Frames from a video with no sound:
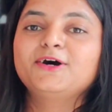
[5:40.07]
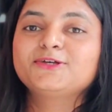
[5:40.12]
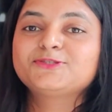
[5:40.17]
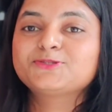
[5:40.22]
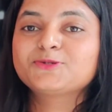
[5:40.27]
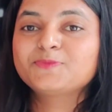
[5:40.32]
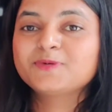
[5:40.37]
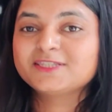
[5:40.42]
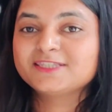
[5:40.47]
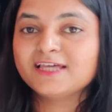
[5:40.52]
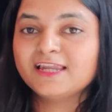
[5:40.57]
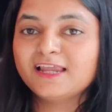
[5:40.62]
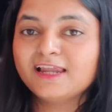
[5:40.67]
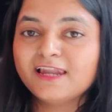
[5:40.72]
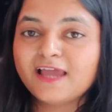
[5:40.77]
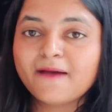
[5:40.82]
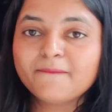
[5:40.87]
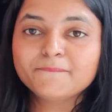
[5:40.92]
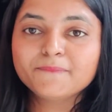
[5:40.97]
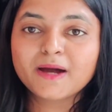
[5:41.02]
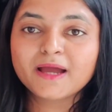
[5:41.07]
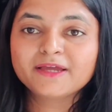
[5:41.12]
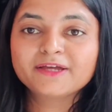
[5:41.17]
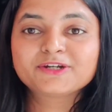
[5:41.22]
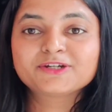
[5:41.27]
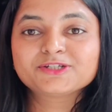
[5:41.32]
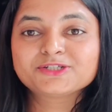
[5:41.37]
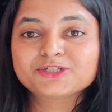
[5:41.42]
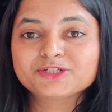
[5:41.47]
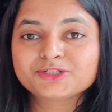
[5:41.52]
So Masala Lab by
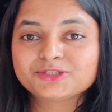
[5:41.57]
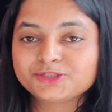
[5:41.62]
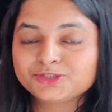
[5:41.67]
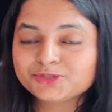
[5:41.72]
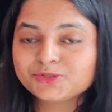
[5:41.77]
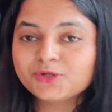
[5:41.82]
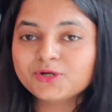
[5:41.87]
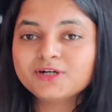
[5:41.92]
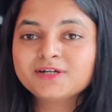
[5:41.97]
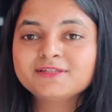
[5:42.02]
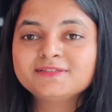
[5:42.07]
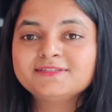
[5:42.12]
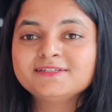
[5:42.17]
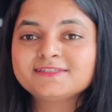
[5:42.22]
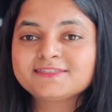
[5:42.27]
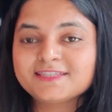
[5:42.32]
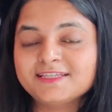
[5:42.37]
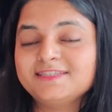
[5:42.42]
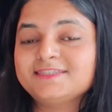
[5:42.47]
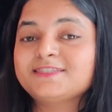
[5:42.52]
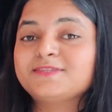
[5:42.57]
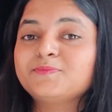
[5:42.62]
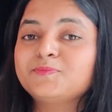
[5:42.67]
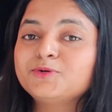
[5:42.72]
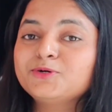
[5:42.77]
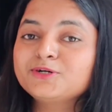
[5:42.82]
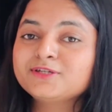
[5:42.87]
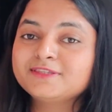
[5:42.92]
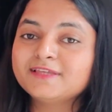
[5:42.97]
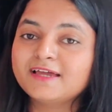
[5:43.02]
Krish Ashok. This is the
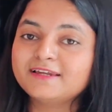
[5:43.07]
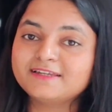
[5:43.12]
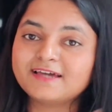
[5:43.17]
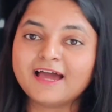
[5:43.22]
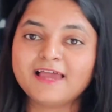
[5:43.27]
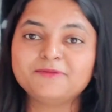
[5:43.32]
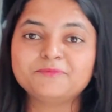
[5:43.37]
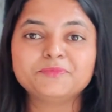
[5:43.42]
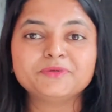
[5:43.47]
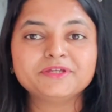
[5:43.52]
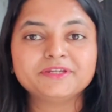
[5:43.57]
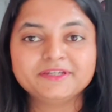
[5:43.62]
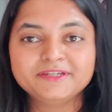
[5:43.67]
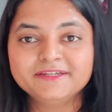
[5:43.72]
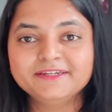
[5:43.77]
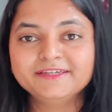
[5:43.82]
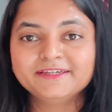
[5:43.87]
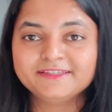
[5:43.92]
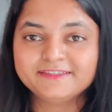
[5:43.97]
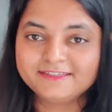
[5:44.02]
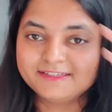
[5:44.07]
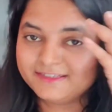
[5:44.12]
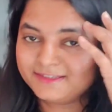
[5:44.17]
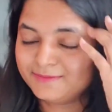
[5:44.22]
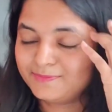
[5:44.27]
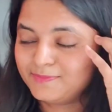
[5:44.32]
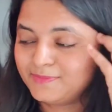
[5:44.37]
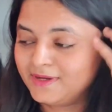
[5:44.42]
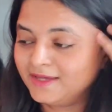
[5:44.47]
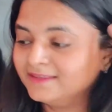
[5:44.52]
book that I'll be reading this
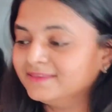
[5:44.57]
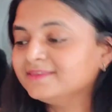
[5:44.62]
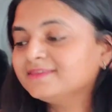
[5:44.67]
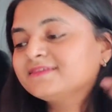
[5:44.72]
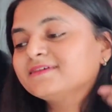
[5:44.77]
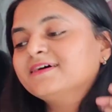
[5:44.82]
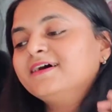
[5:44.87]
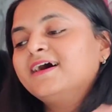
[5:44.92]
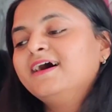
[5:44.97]
month.